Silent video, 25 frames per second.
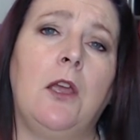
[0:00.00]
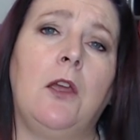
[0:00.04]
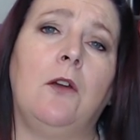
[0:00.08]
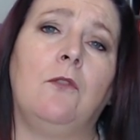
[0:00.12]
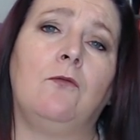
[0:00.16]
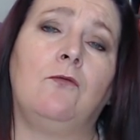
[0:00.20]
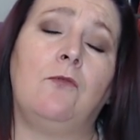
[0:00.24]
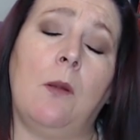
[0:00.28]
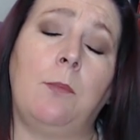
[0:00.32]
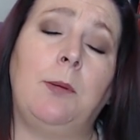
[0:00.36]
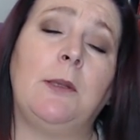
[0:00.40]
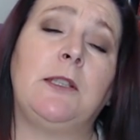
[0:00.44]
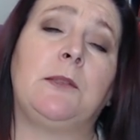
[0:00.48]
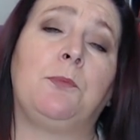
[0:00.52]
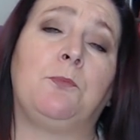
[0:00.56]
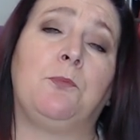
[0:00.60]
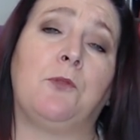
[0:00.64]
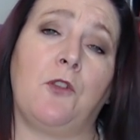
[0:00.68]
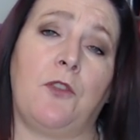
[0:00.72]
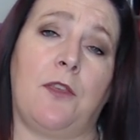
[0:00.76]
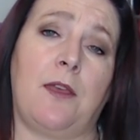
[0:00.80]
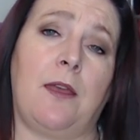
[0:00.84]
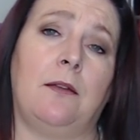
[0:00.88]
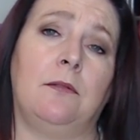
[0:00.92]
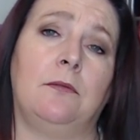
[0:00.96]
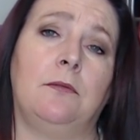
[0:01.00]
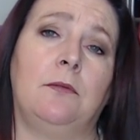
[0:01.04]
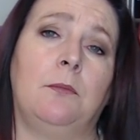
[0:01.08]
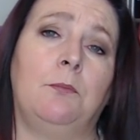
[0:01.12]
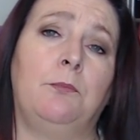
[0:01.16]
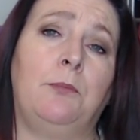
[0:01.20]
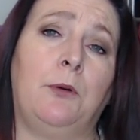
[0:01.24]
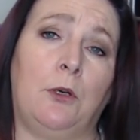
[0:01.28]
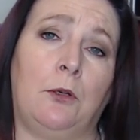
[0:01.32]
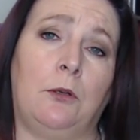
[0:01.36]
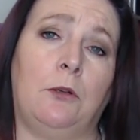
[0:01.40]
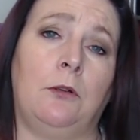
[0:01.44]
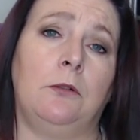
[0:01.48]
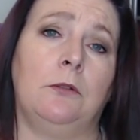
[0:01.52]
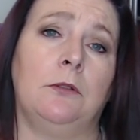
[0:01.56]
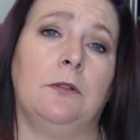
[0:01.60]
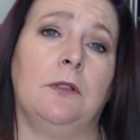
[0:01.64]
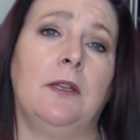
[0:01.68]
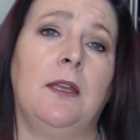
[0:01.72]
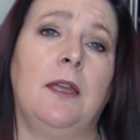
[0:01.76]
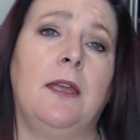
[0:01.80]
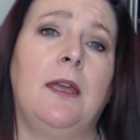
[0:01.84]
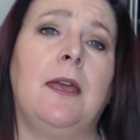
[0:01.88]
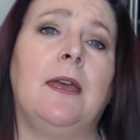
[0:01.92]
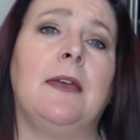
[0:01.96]
Robert's brother, Paul,
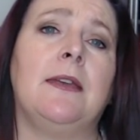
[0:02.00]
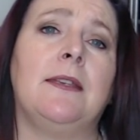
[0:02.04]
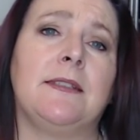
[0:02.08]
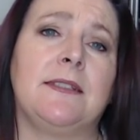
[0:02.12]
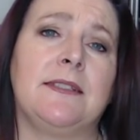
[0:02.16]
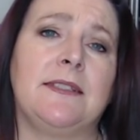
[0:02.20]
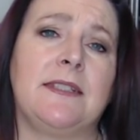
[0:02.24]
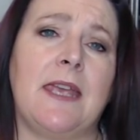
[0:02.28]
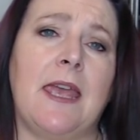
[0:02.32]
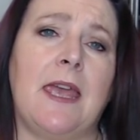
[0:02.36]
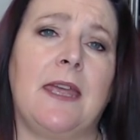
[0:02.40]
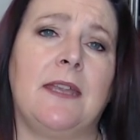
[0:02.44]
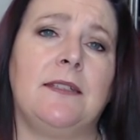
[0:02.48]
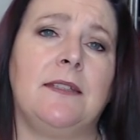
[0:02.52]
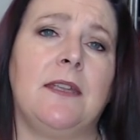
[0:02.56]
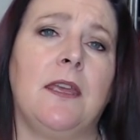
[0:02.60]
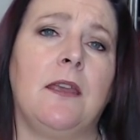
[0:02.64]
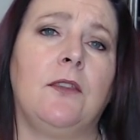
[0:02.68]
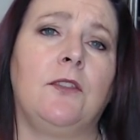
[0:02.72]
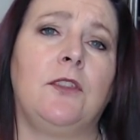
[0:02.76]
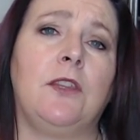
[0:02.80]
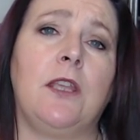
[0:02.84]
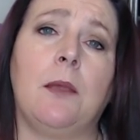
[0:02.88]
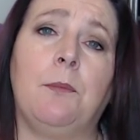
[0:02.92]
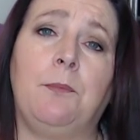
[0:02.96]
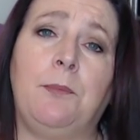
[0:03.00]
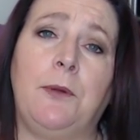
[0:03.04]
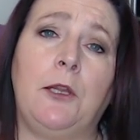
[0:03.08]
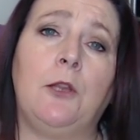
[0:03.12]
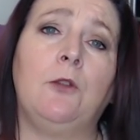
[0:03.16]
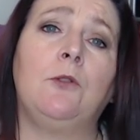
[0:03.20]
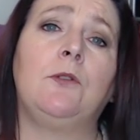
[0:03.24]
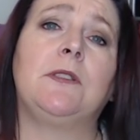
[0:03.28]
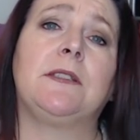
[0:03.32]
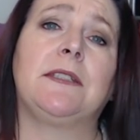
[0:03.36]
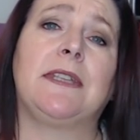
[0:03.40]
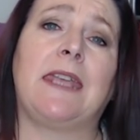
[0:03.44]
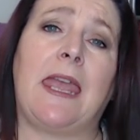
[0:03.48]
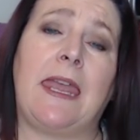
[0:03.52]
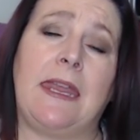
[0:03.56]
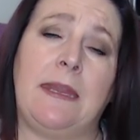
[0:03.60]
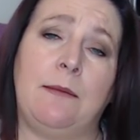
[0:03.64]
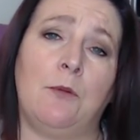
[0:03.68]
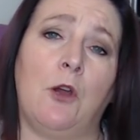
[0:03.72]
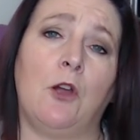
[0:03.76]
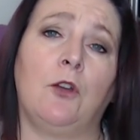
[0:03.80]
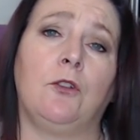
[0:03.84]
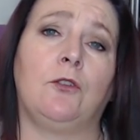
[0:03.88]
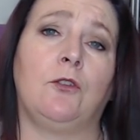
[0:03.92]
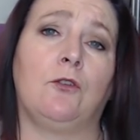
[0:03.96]
has said the abuse came
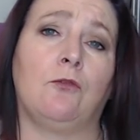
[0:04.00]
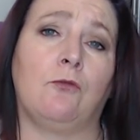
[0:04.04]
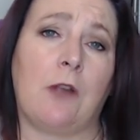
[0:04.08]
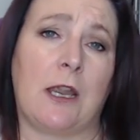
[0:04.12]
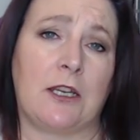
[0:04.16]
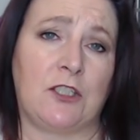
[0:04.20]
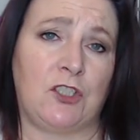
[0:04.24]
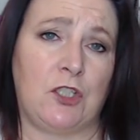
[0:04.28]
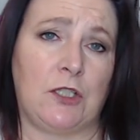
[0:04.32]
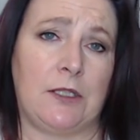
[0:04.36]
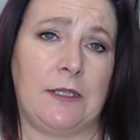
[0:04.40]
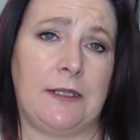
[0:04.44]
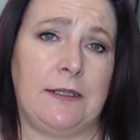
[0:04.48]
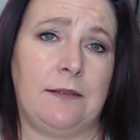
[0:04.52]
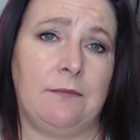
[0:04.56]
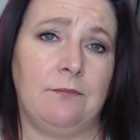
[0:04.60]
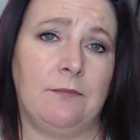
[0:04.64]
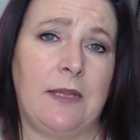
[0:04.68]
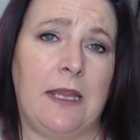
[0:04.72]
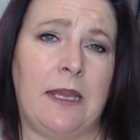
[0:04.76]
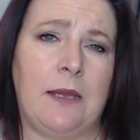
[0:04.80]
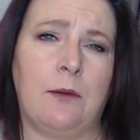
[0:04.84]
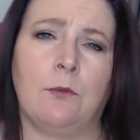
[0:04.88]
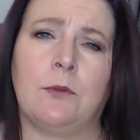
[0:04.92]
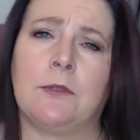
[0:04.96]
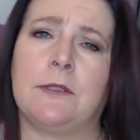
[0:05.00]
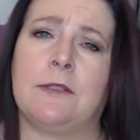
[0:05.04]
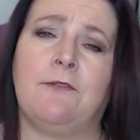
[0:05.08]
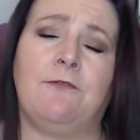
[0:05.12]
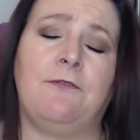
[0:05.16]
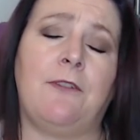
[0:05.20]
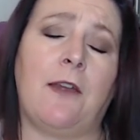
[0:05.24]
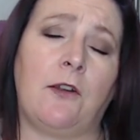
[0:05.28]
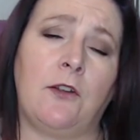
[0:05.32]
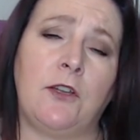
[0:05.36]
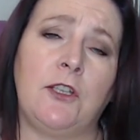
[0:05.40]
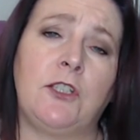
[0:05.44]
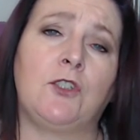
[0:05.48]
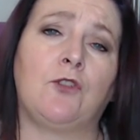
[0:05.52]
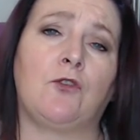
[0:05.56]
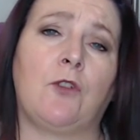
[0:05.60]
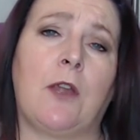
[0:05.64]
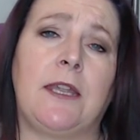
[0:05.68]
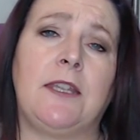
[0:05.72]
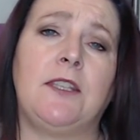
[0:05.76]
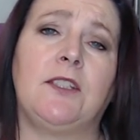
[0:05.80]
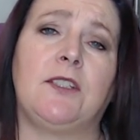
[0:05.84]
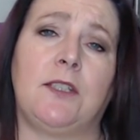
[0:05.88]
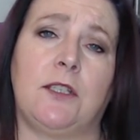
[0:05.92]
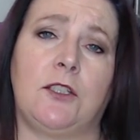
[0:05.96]
on gradually. It was a very
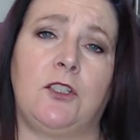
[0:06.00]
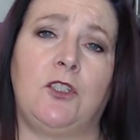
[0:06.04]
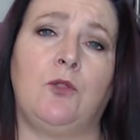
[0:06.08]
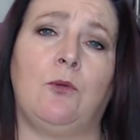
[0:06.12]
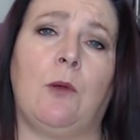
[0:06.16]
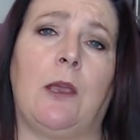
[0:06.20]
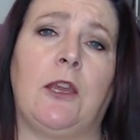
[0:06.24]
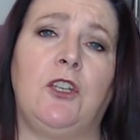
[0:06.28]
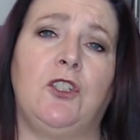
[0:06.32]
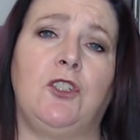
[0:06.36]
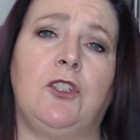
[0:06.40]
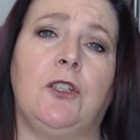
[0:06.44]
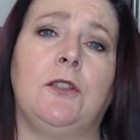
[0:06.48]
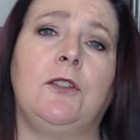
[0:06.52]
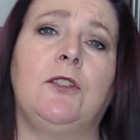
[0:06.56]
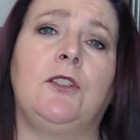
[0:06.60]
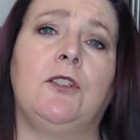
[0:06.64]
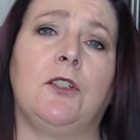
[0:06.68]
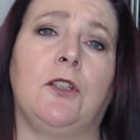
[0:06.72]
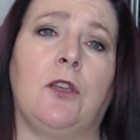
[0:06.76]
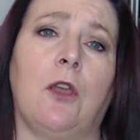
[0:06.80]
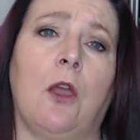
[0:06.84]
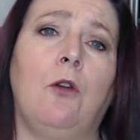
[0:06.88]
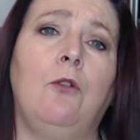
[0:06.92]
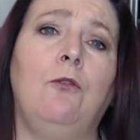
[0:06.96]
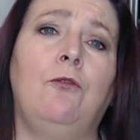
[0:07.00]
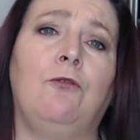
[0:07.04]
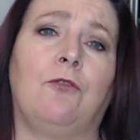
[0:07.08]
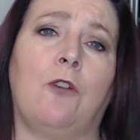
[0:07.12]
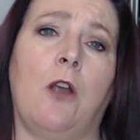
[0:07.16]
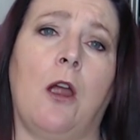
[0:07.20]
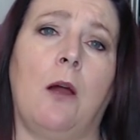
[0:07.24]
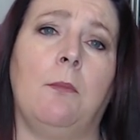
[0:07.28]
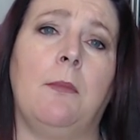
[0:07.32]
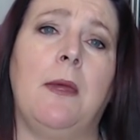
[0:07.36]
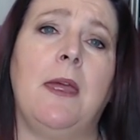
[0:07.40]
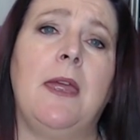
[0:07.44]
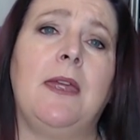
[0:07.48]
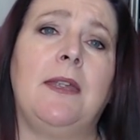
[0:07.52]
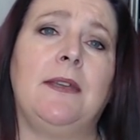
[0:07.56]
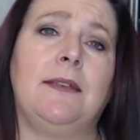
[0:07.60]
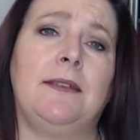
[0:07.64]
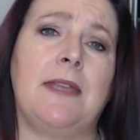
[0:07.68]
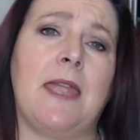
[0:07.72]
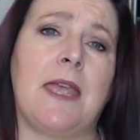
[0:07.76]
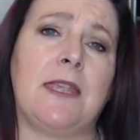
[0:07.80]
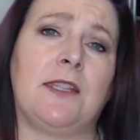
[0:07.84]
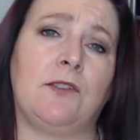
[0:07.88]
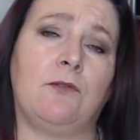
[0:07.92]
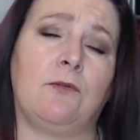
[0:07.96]
strange situation to go from
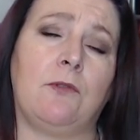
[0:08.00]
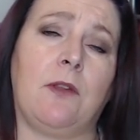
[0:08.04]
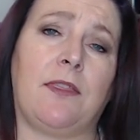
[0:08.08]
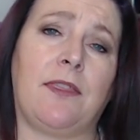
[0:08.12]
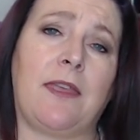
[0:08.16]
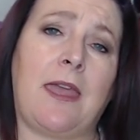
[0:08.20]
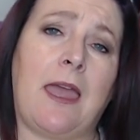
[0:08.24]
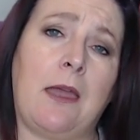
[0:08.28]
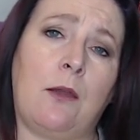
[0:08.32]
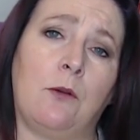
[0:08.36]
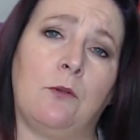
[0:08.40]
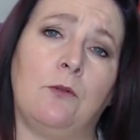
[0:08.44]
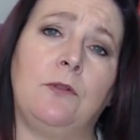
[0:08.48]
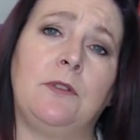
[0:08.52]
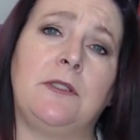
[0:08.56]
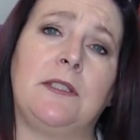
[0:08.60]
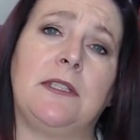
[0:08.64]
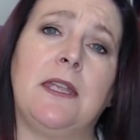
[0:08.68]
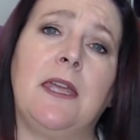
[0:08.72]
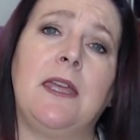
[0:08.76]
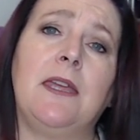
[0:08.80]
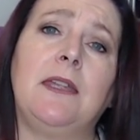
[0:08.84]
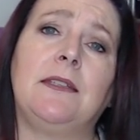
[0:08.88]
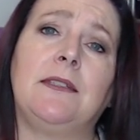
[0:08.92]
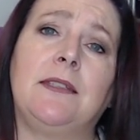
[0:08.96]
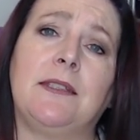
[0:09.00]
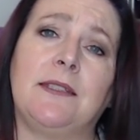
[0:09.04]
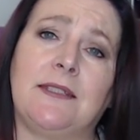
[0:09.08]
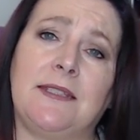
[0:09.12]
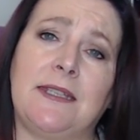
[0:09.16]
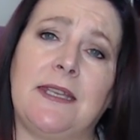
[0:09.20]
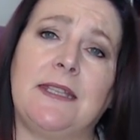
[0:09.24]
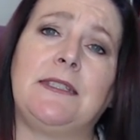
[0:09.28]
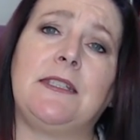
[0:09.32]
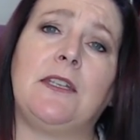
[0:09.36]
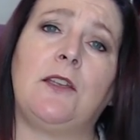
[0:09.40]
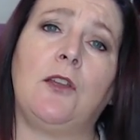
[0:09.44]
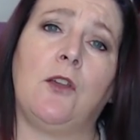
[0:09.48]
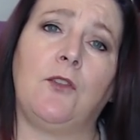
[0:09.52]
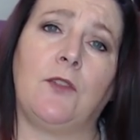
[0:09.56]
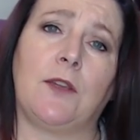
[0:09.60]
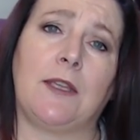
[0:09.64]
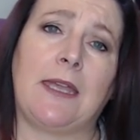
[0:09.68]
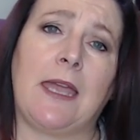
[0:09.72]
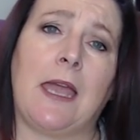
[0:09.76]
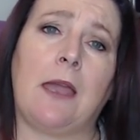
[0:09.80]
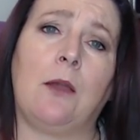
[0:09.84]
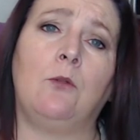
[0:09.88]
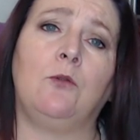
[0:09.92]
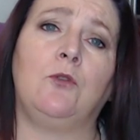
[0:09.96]
Nazareth House to sitting on the
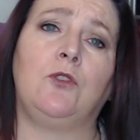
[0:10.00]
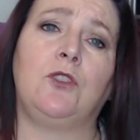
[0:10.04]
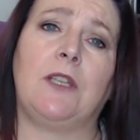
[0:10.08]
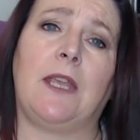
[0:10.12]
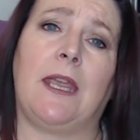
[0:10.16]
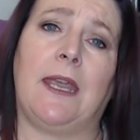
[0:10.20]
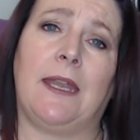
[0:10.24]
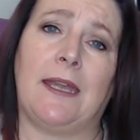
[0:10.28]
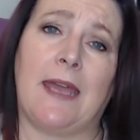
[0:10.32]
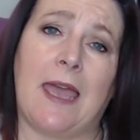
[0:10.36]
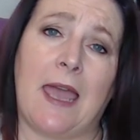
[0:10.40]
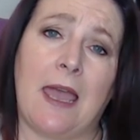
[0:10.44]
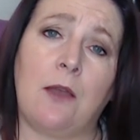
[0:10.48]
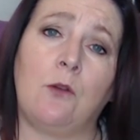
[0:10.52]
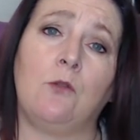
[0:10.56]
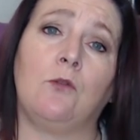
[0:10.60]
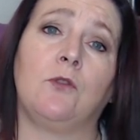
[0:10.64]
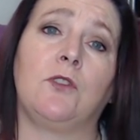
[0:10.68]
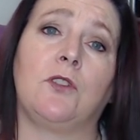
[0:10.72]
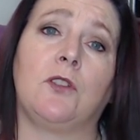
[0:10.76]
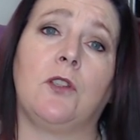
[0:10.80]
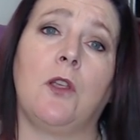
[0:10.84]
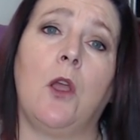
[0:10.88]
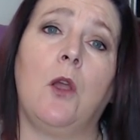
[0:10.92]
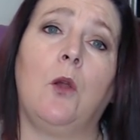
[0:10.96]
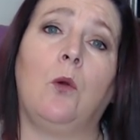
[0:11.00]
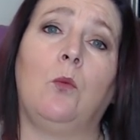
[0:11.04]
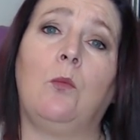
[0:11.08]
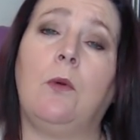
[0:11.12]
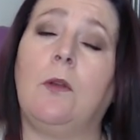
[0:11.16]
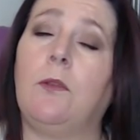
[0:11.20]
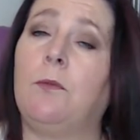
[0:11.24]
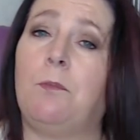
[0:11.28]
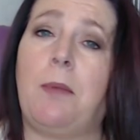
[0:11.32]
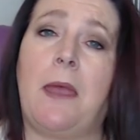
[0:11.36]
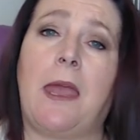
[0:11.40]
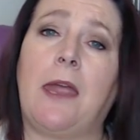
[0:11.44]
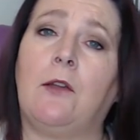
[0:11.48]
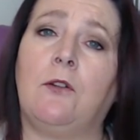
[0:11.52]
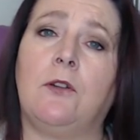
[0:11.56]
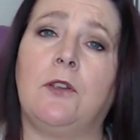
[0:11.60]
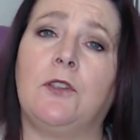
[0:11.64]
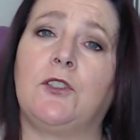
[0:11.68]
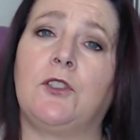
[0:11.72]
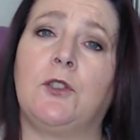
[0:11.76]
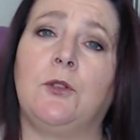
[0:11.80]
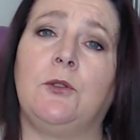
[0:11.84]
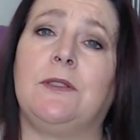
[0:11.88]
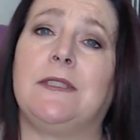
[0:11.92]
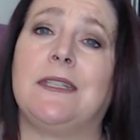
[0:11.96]
couch in a house with
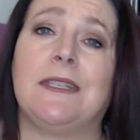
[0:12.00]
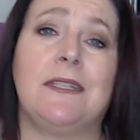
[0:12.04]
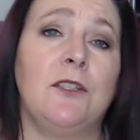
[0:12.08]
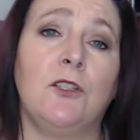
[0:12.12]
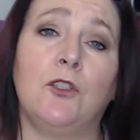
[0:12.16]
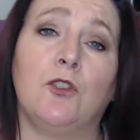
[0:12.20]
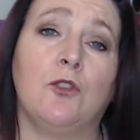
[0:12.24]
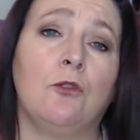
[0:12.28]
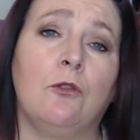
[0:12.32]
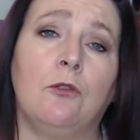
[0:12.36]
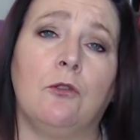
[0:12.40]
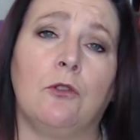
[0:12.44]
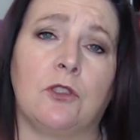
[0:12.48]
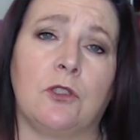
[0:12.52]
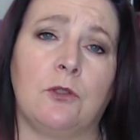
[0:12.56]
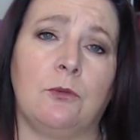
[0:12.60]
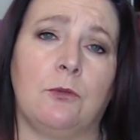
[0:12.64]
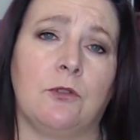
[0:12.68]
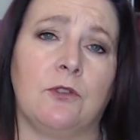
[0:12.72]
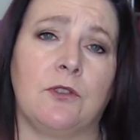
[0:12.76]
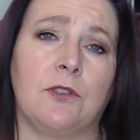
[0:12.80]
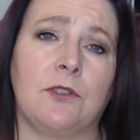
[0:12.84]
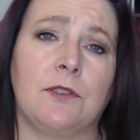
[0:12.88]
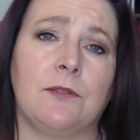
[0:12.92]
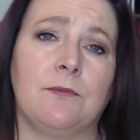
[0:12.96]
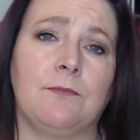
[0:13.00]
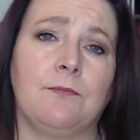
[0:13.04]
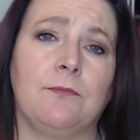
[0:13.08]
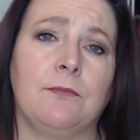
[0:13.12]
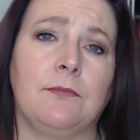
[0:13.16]
parents who didn't talk to us.